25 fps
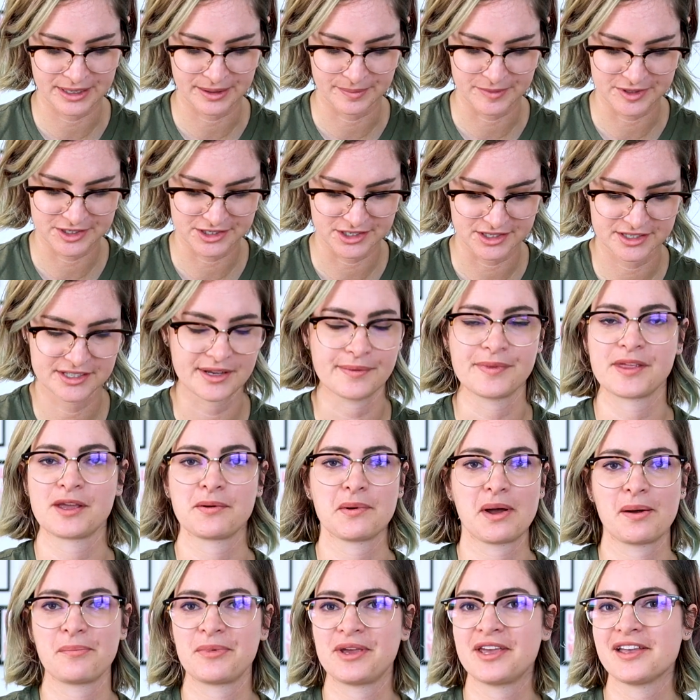And there's just something
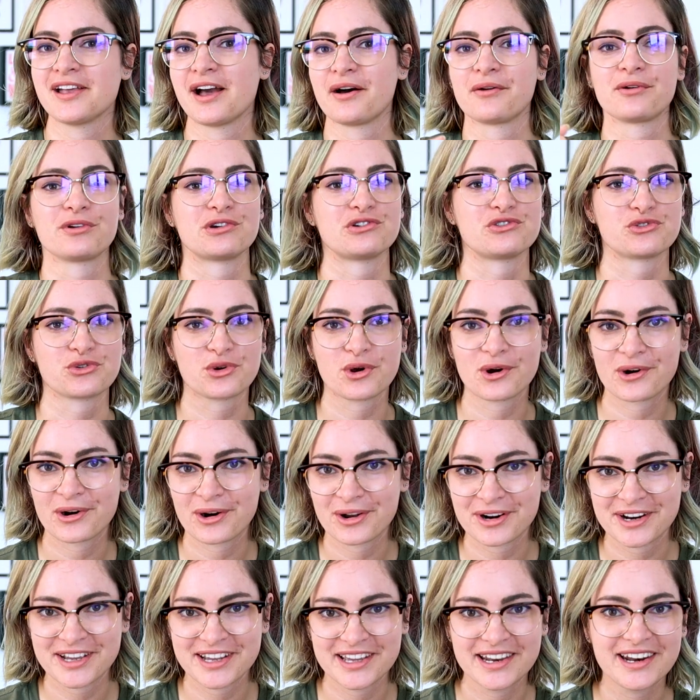about being able to draw
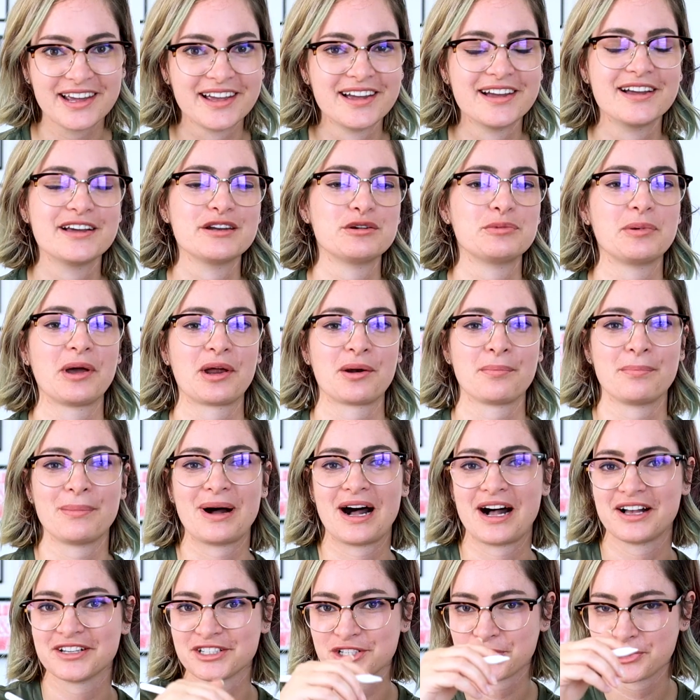on it, to be able to
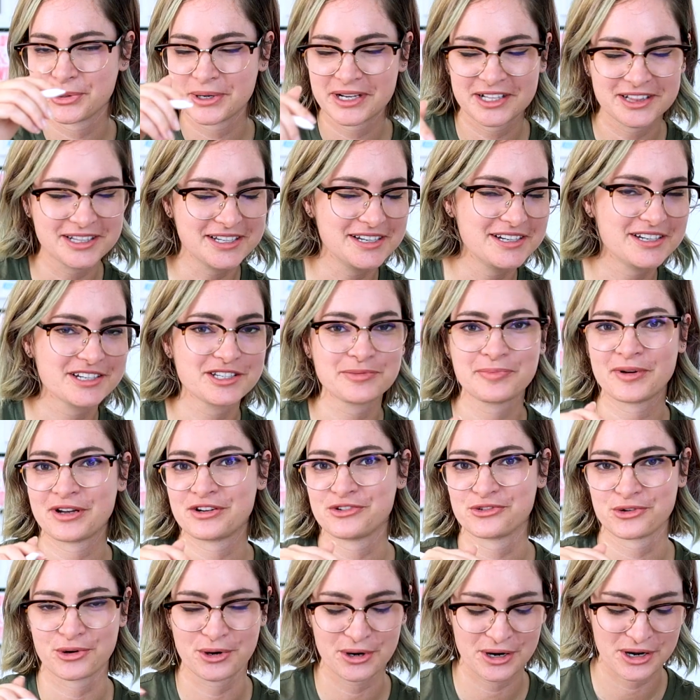mask quickly just
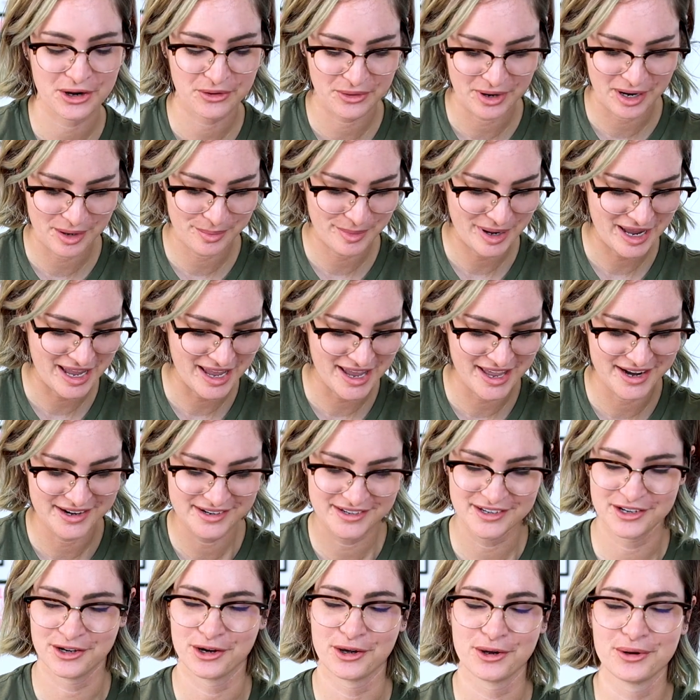by drawing around my
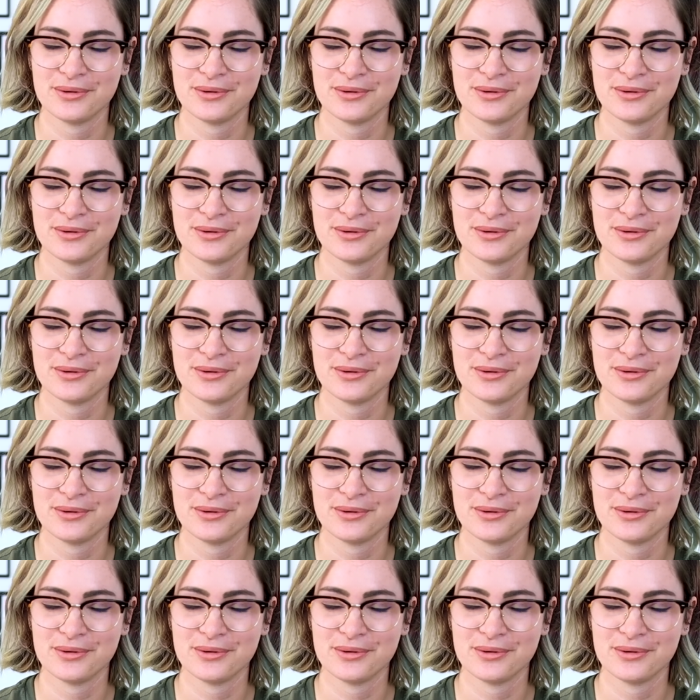head, you